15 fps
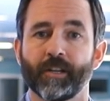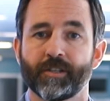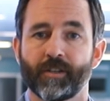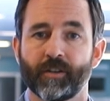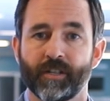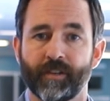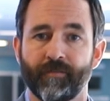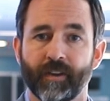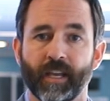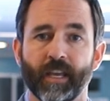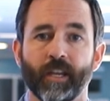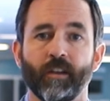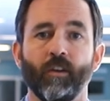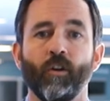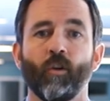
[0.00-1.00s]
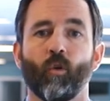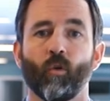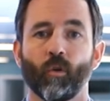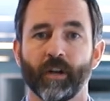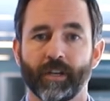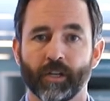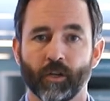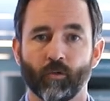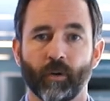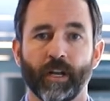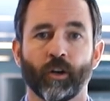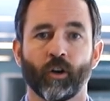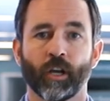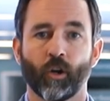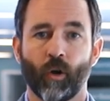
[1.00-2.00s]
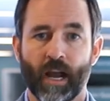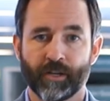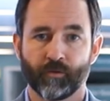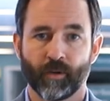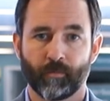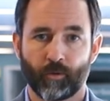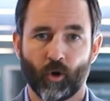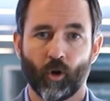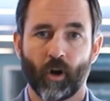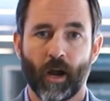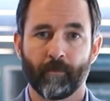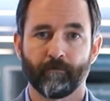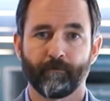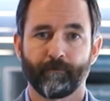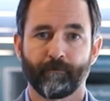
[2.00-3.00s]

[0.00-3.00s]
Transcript: a certificate or a degree or a graduate program.